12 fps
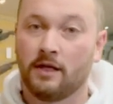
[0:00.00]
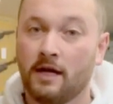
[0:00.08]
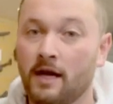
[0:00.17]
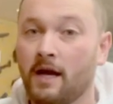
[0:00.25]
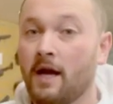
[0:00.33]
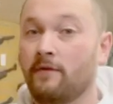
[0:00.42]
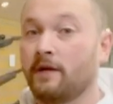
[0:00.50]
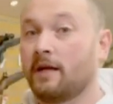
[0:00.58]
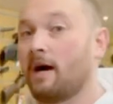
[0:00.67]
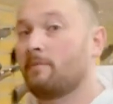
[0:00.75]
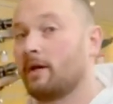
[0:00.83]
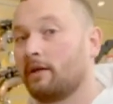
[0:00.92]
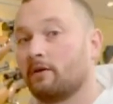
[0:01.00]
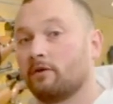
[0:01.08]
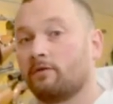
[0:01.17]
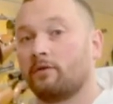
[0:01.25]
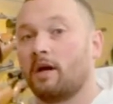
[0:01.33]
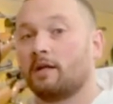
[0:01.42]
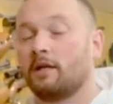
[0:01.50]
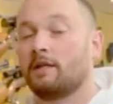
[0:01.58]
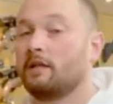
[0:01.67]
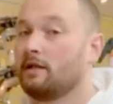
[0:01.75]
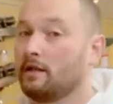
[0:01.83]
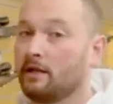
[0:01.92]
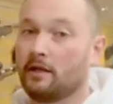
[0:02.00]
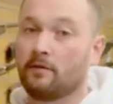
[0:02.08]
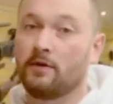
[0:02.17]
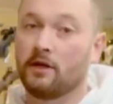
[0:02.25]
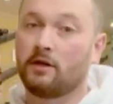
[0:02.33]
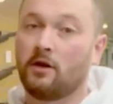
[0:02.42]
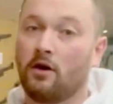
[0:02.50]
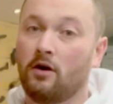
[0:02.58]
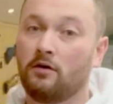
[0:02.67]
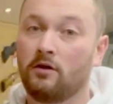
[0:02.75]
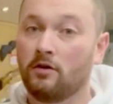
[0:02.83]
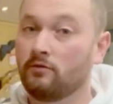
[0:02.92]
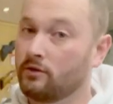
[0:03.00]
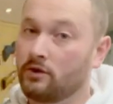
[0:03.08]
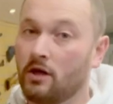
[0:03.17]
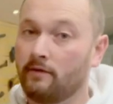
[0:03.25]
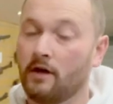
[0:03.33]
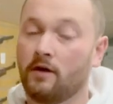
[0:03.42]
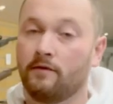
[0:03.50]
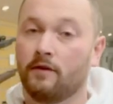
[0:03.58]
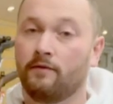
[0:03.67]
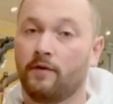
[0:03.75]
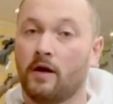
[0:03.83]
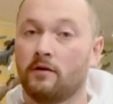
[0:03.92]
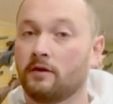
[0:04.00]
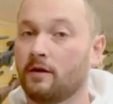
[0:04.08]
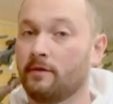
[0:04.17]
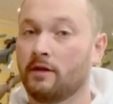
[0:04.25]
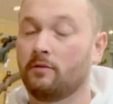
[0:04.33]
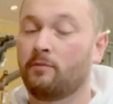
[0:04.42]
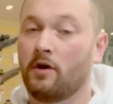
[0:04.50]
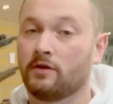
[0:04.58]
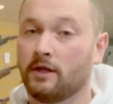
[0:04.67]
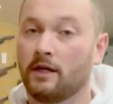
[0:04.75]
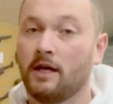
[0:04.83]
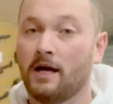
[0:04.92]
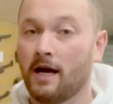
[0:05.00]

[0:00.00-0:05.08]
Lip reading: If you can't make it on the Friday, you can give me a call, reserve it over the phone, give me a deposit,